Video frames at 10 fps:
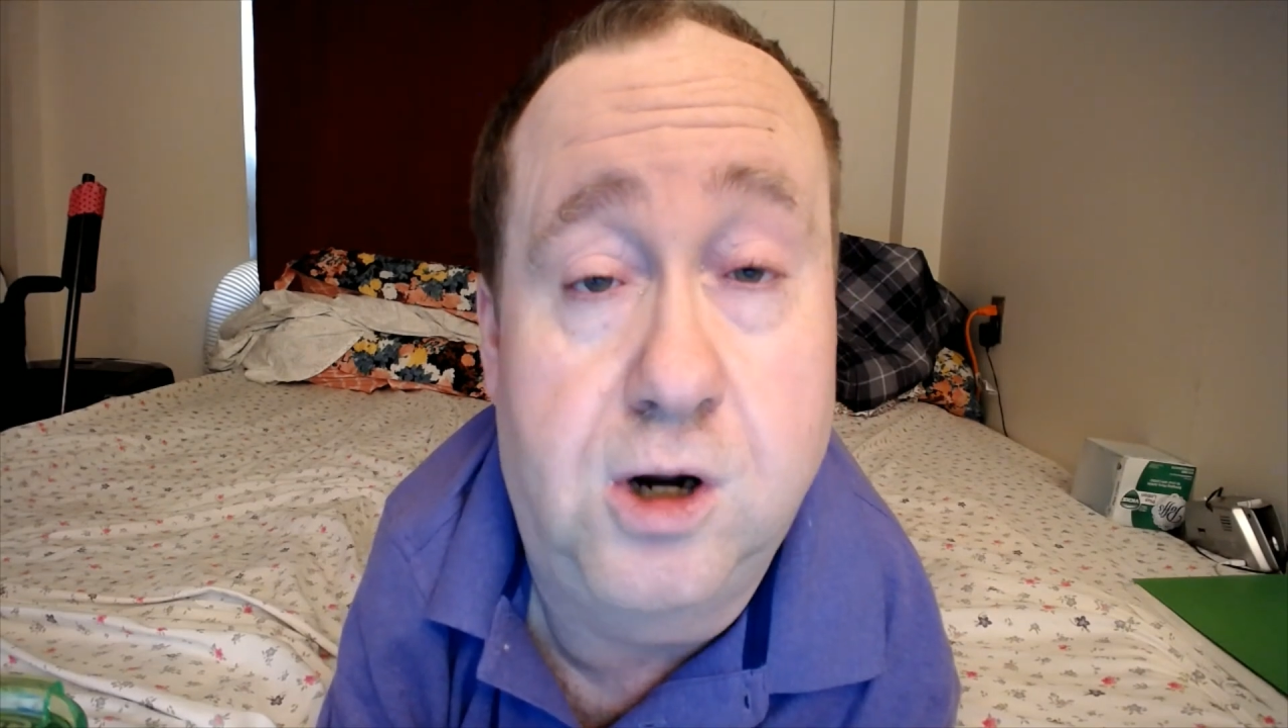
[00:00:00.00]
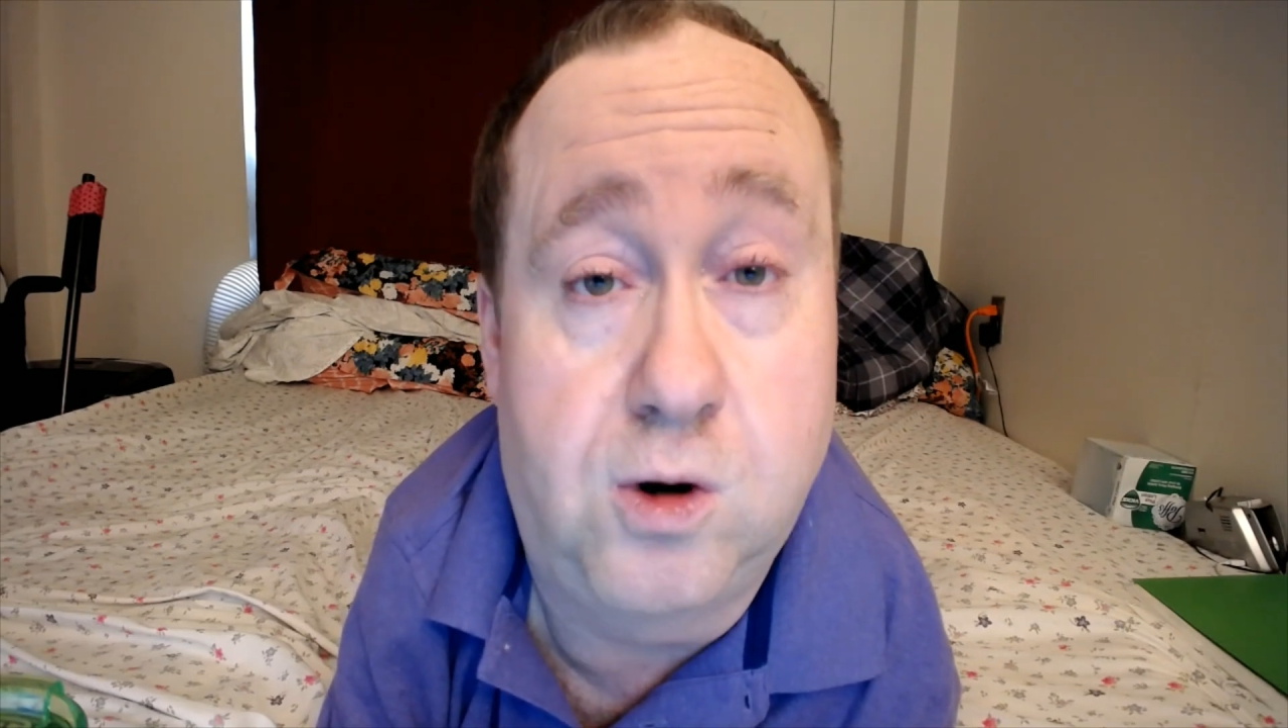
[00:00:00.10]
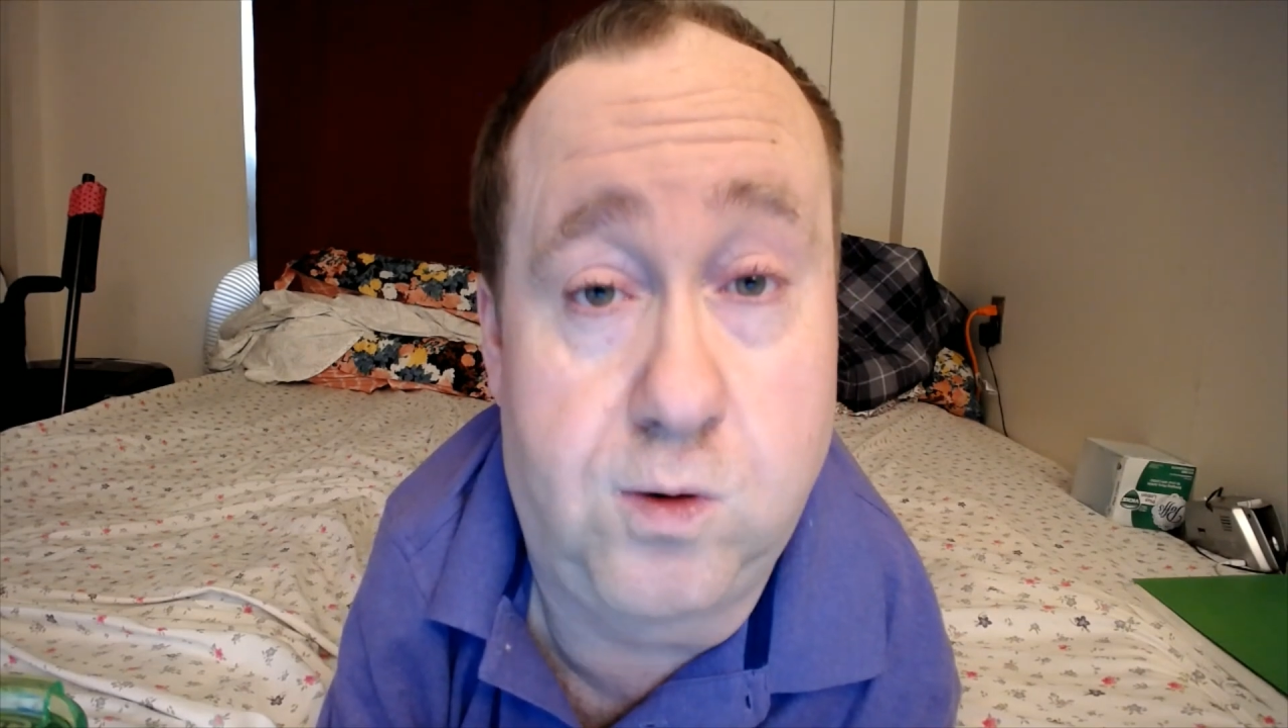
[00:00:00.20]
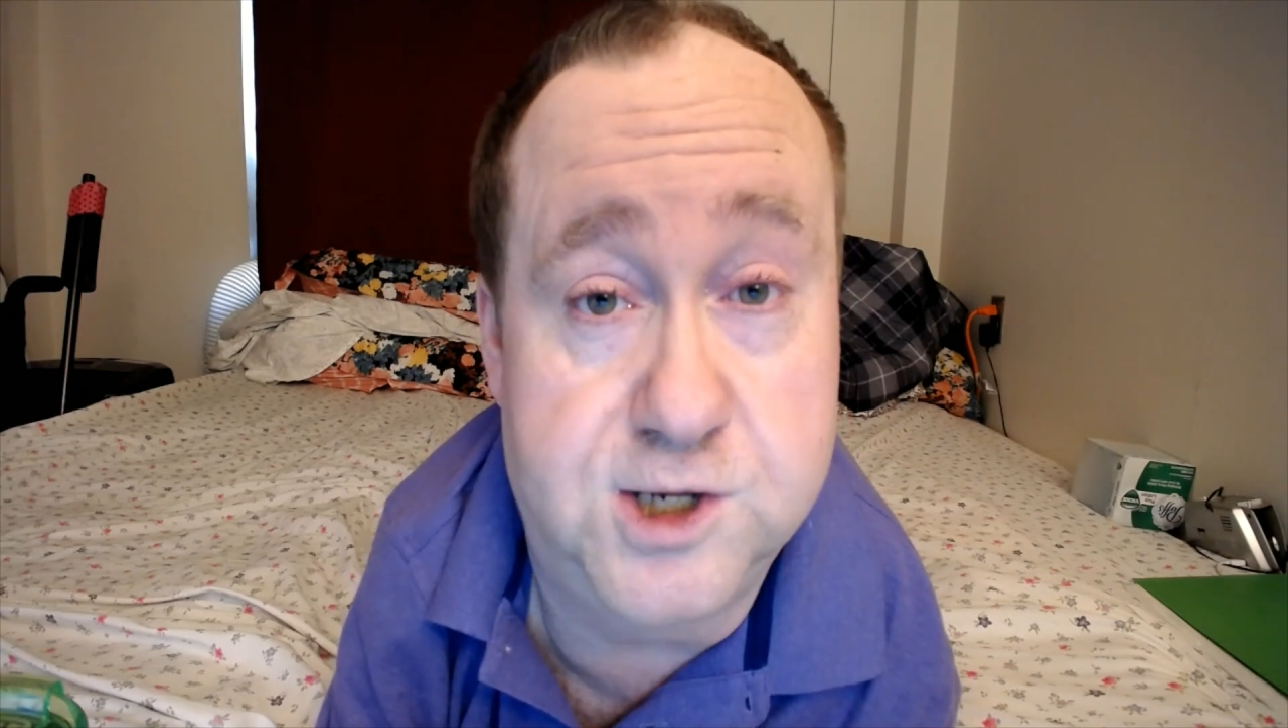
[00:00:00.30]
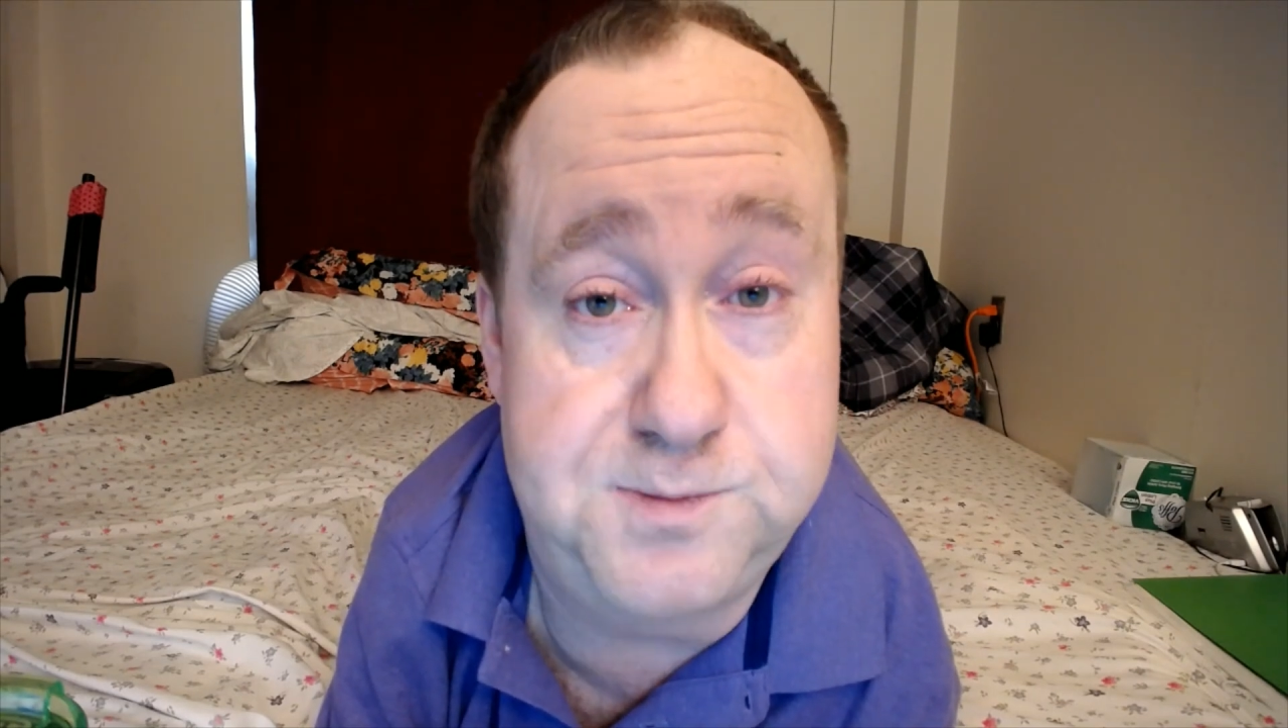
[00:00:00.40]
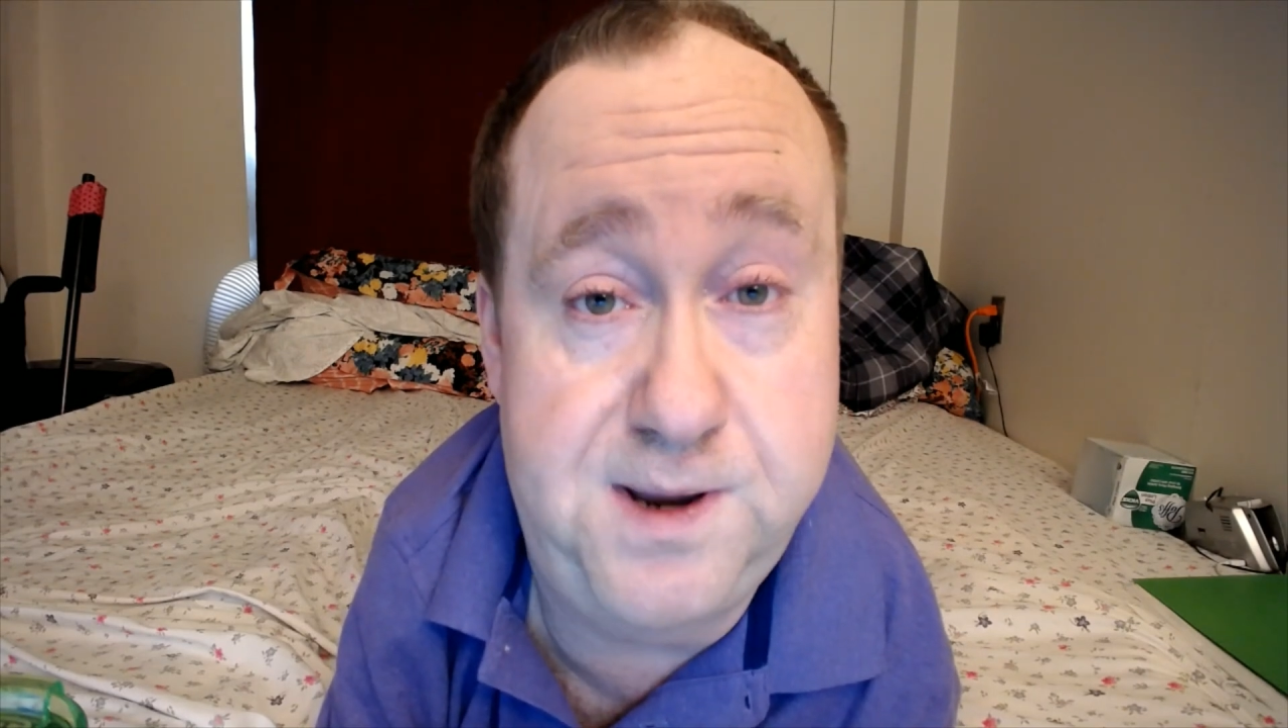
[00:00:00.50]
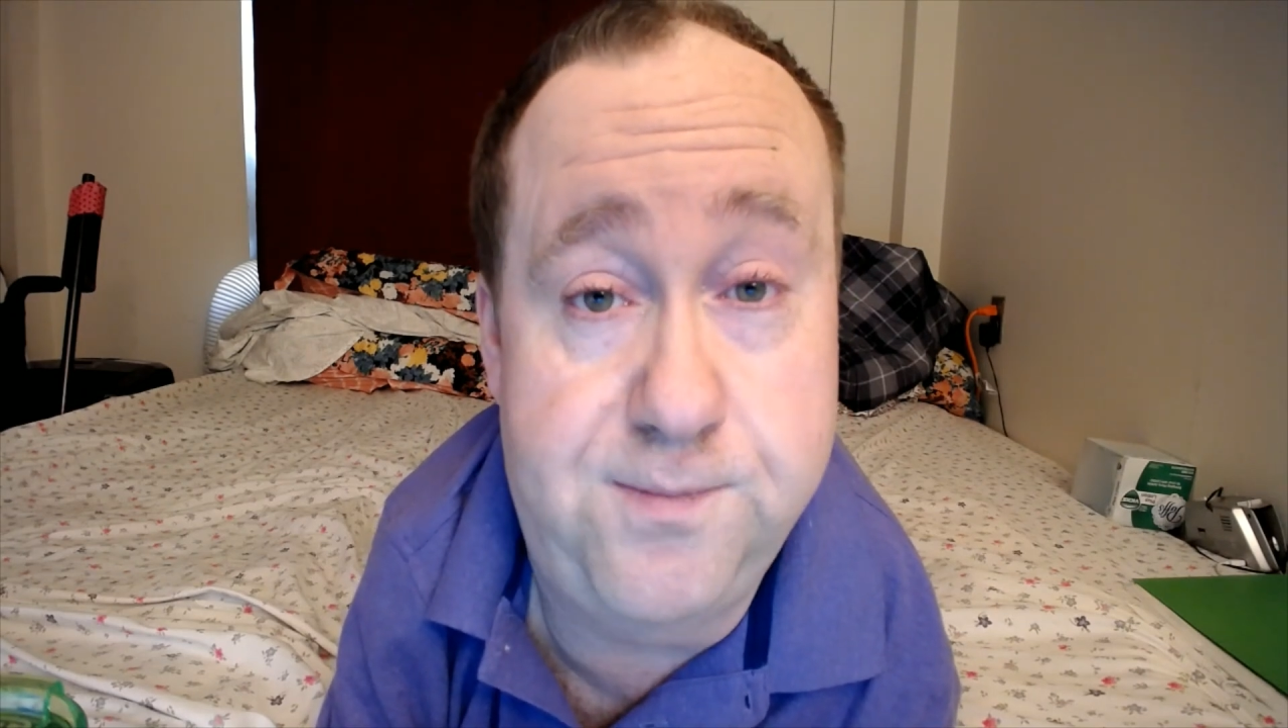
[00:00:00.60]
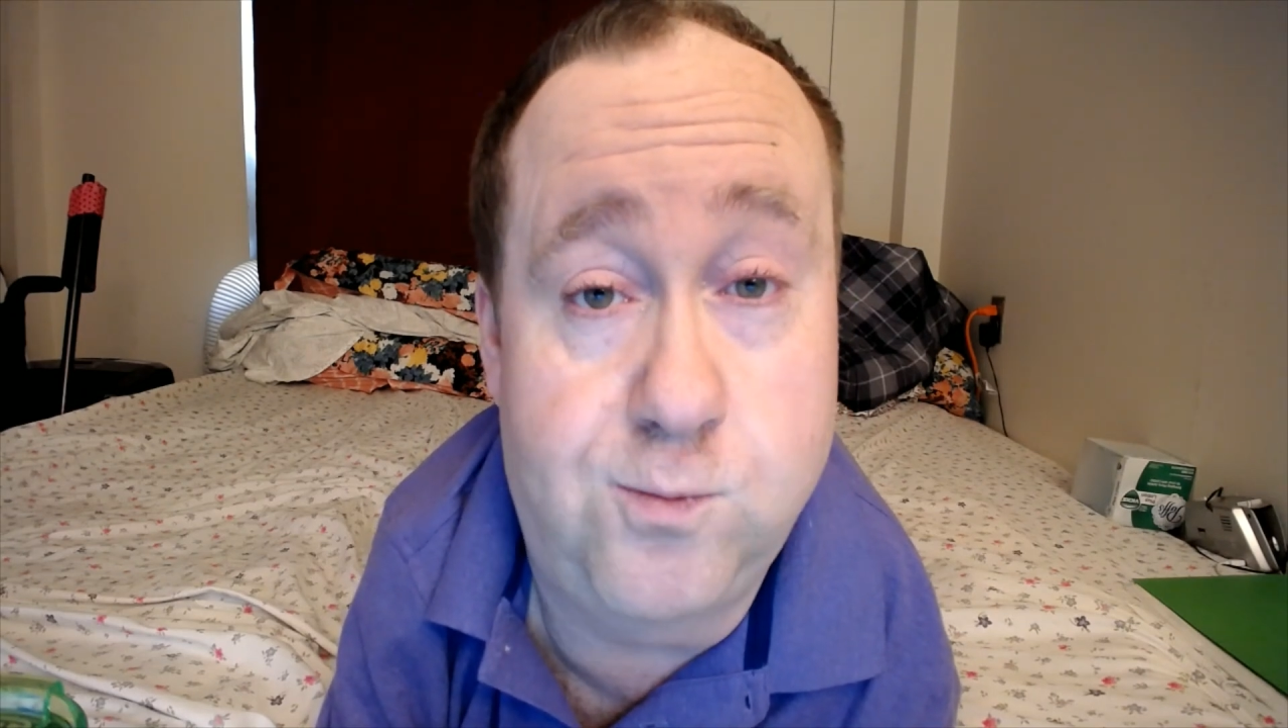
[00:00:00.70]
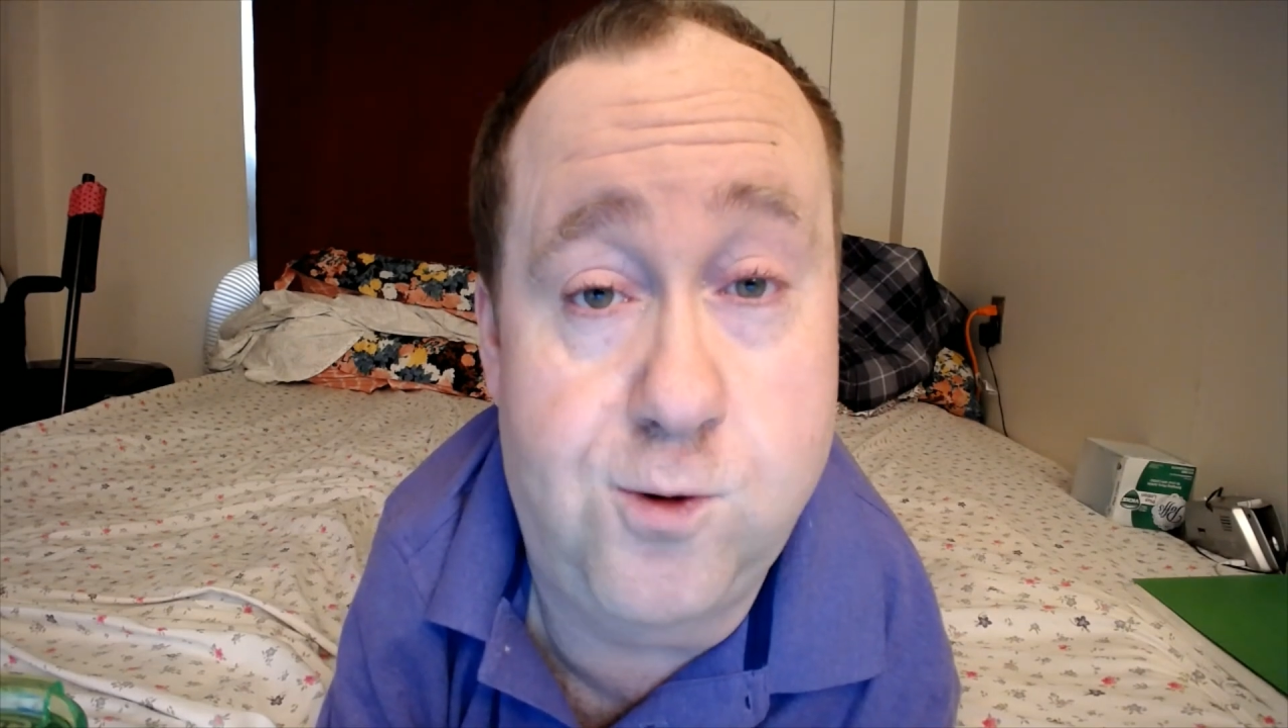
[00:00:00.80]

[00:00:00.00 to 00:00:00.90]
or else people